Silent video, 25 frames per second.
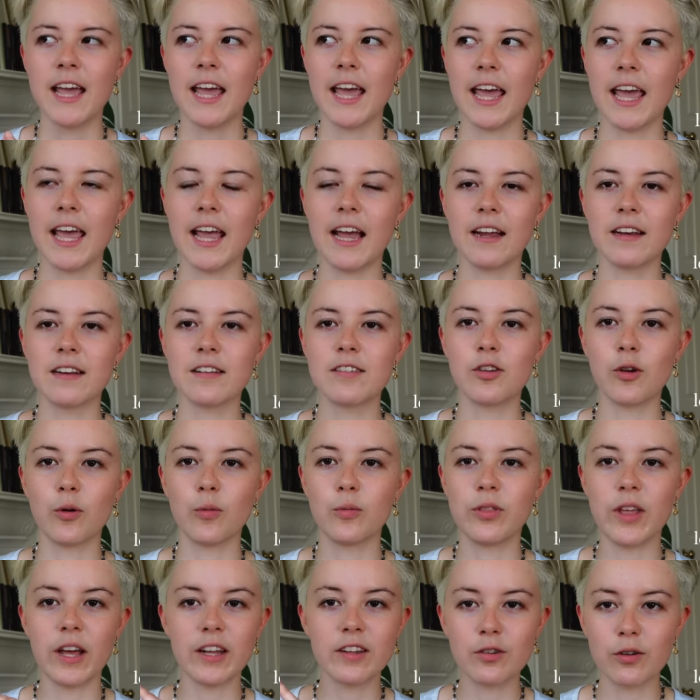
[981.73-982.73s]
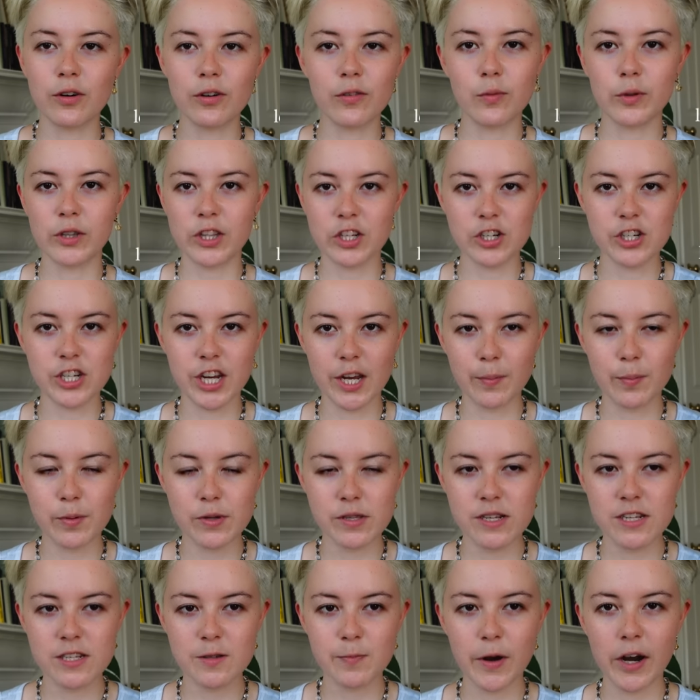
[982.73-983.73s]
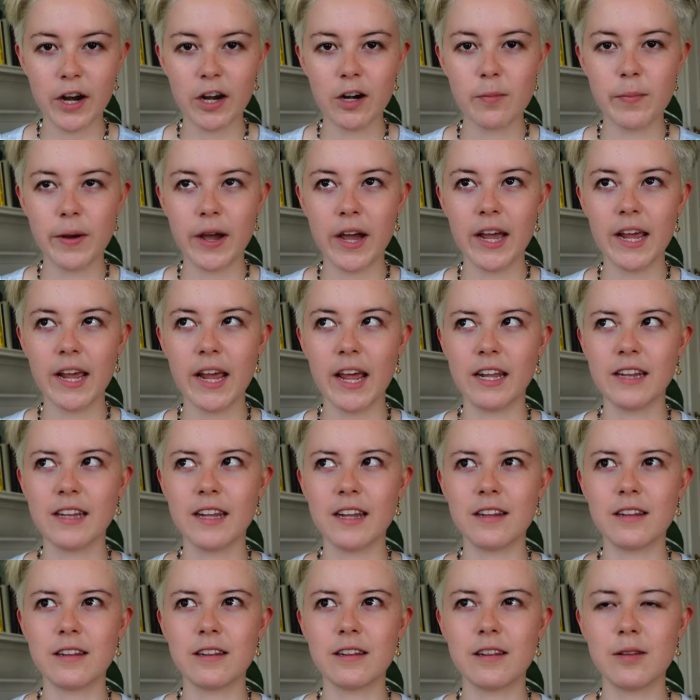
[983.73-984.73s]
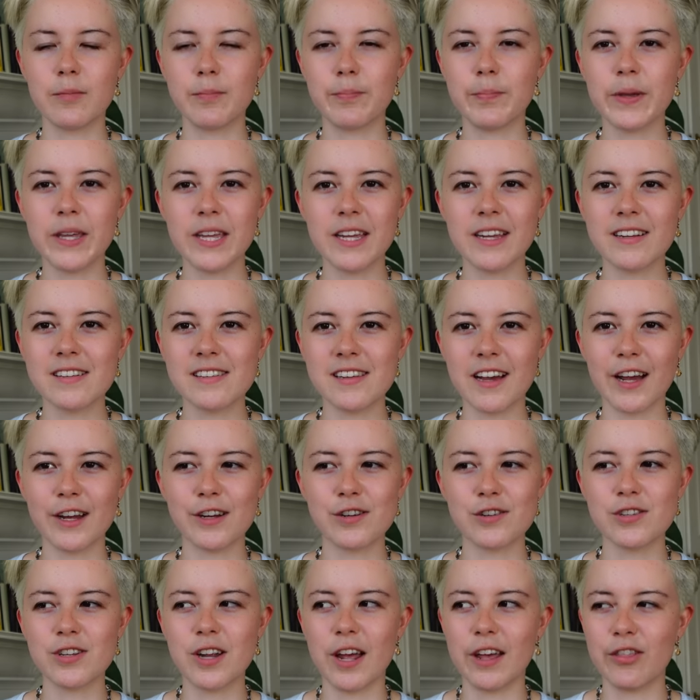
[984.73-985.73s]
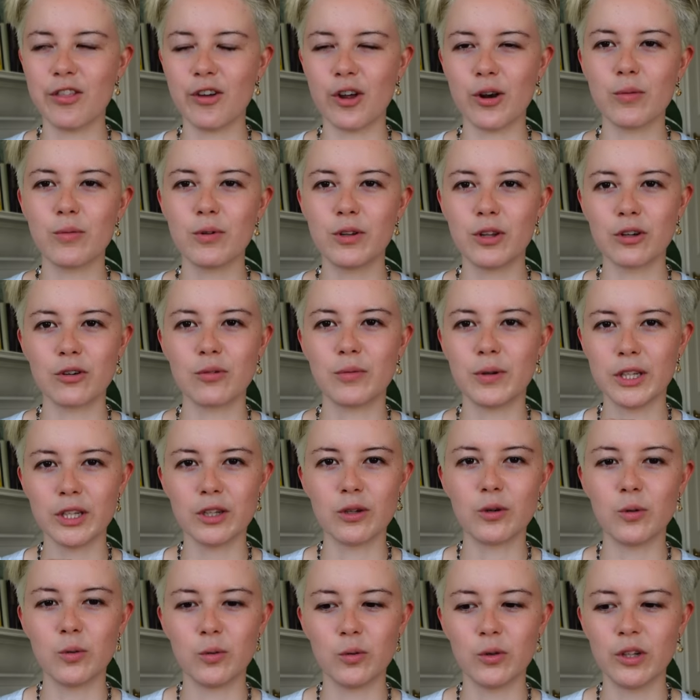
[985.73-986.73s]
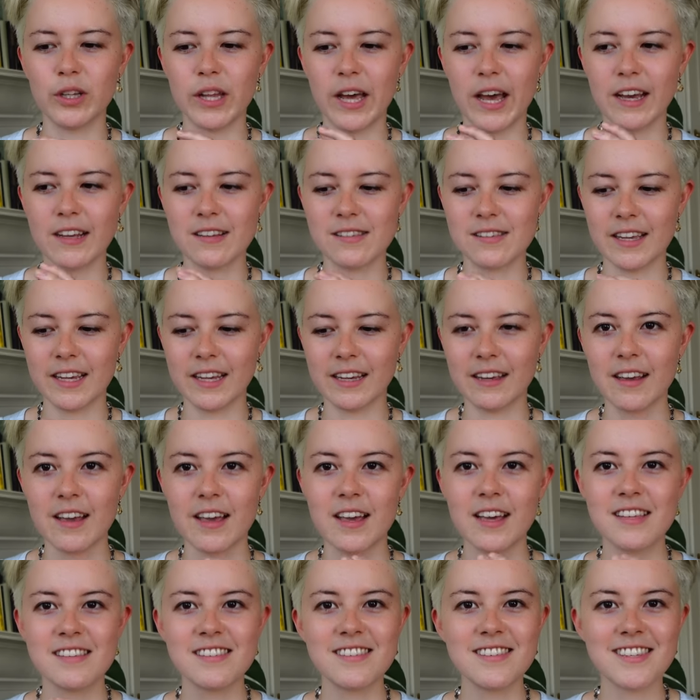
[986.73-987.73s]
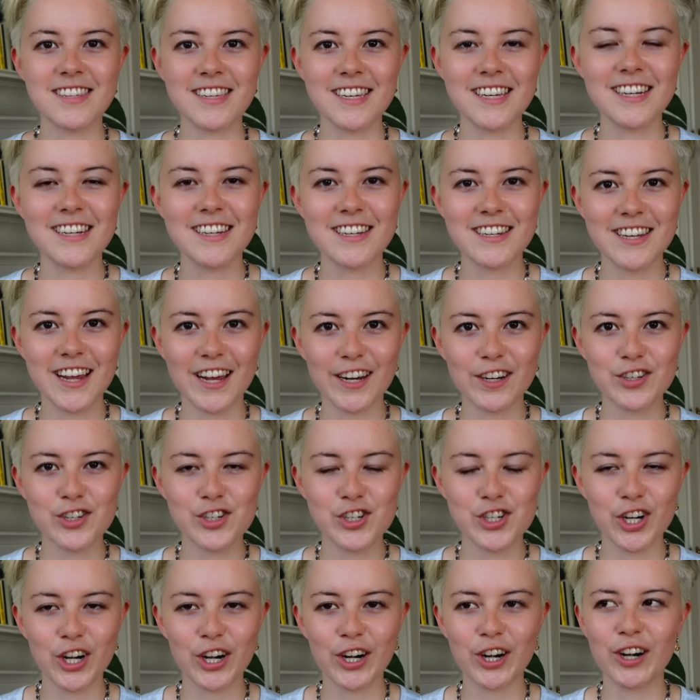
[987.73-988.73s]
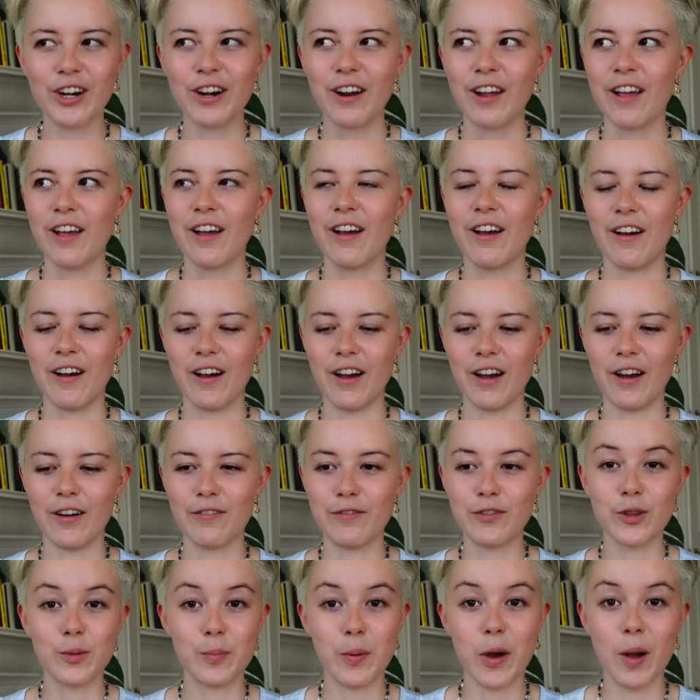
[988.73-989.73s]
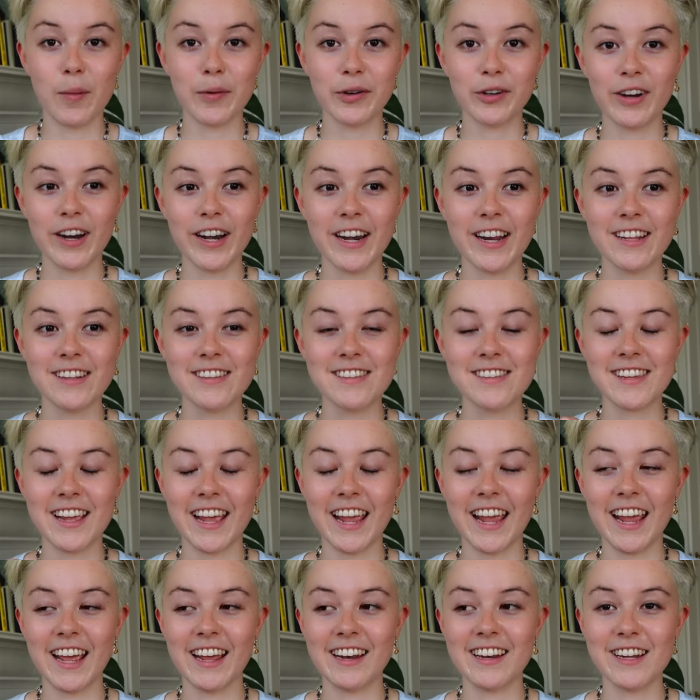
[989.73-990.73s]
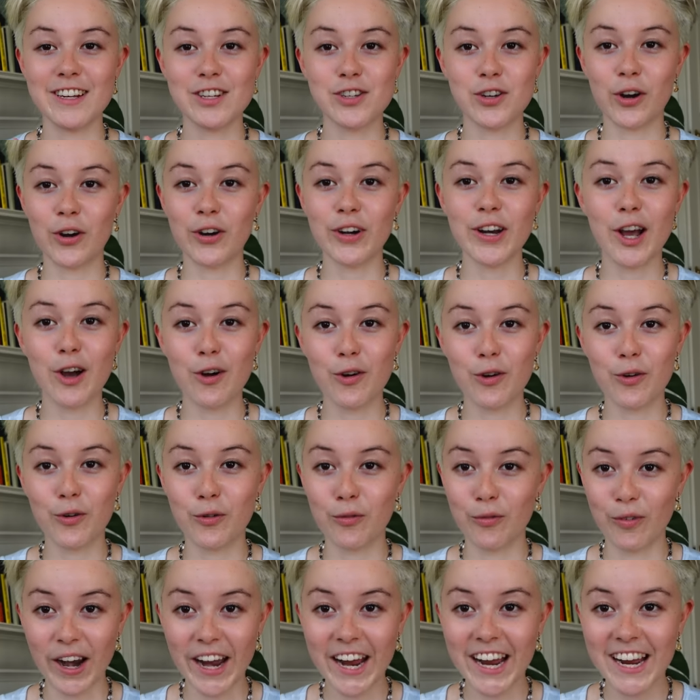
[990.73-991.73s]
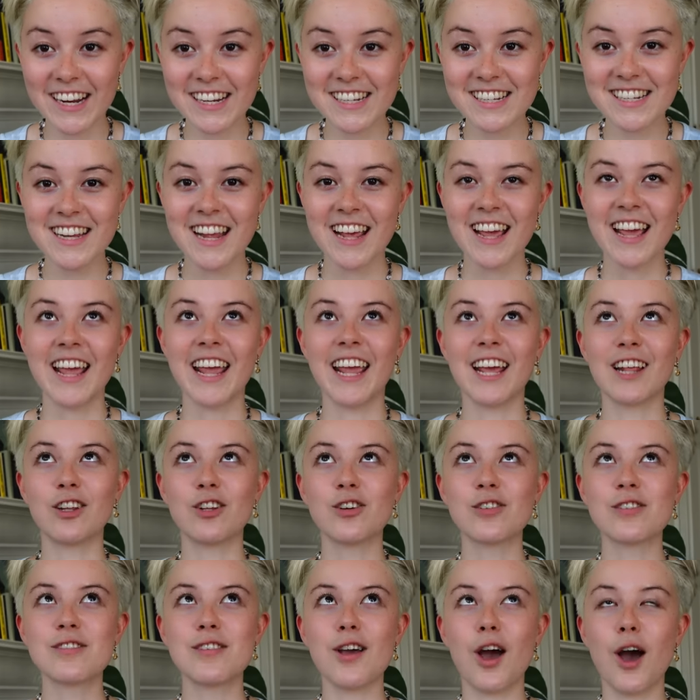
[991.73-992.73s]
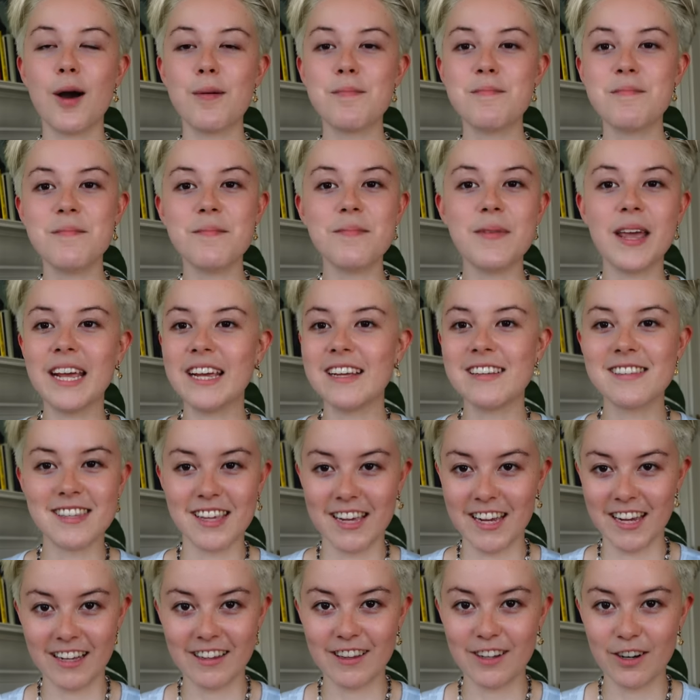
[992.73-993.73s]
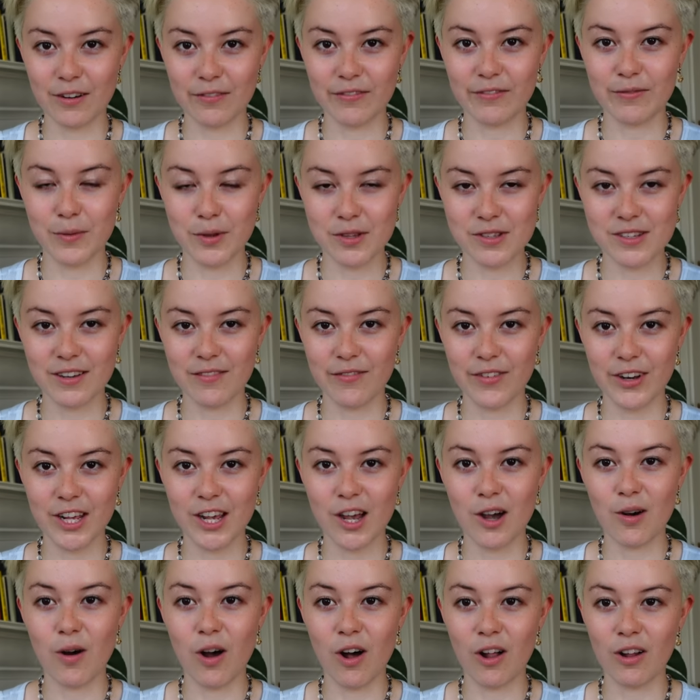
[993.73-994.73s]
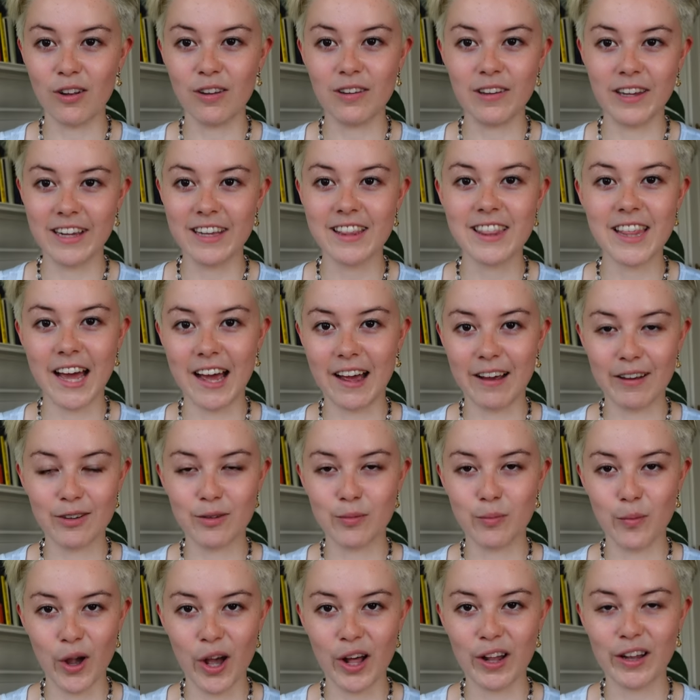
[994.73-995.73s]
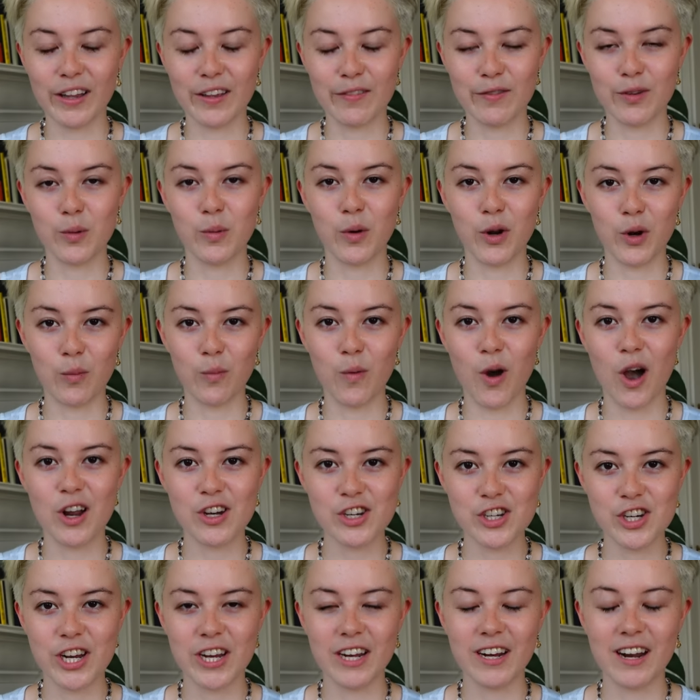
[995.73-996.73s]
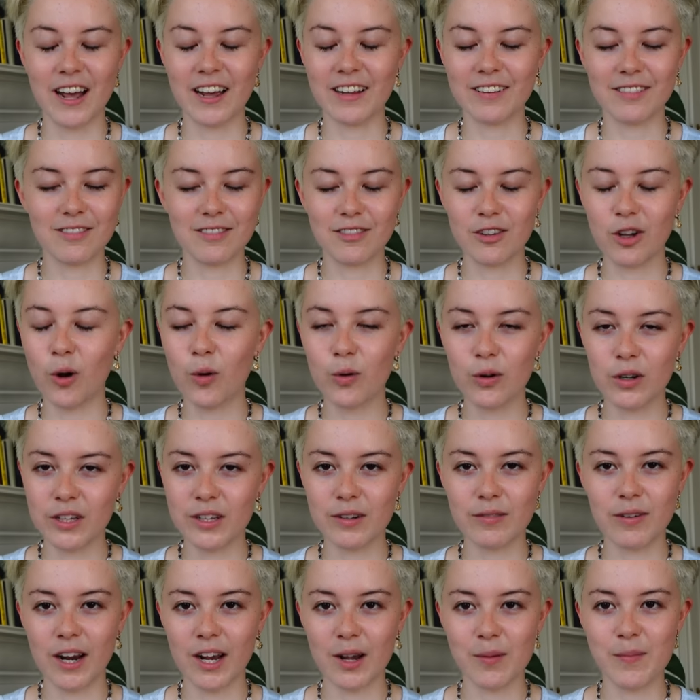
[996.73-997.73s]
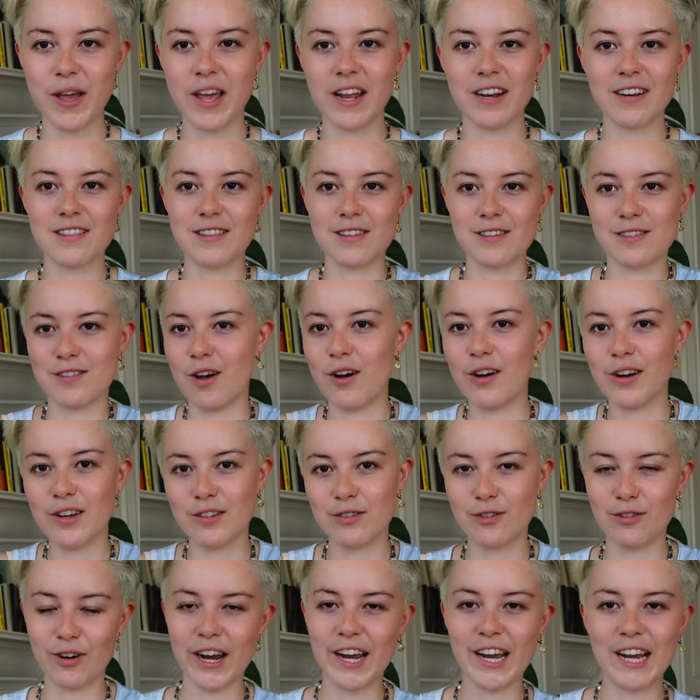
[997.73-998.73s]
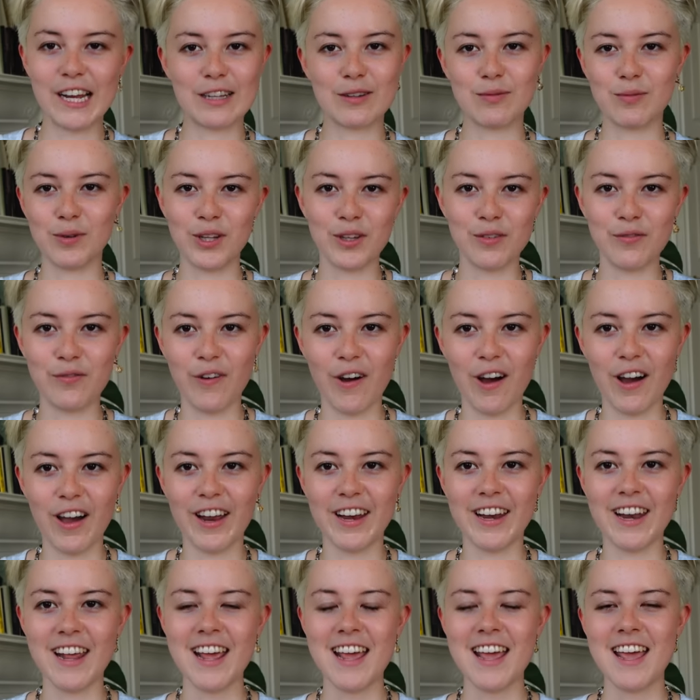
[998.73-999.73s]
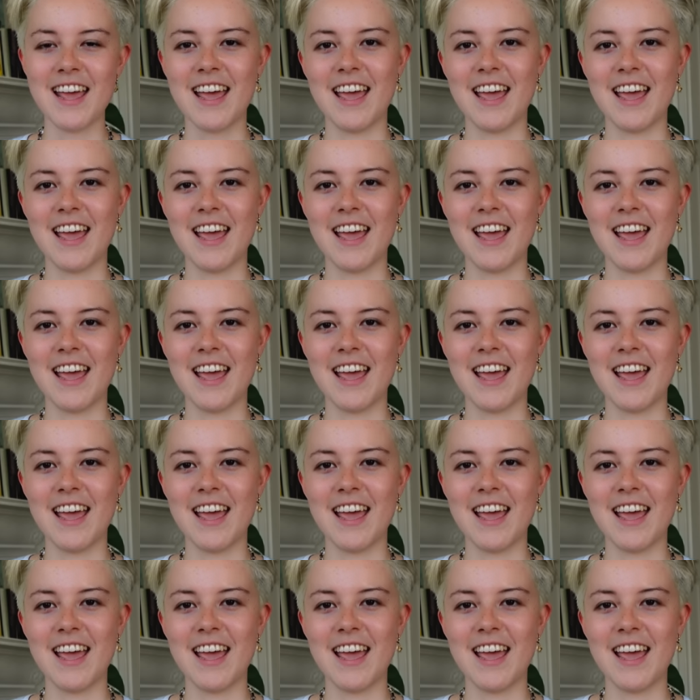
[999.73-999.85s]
And so that's sort of what the shape was inspired by. And then the beads, I thought it would look really cool as like seed texture for the pomegranates. And it turned out great. It looks amazing in their music video. I'll link that as well if you want to watch it. I totally recommend. The song is great. It's really fun.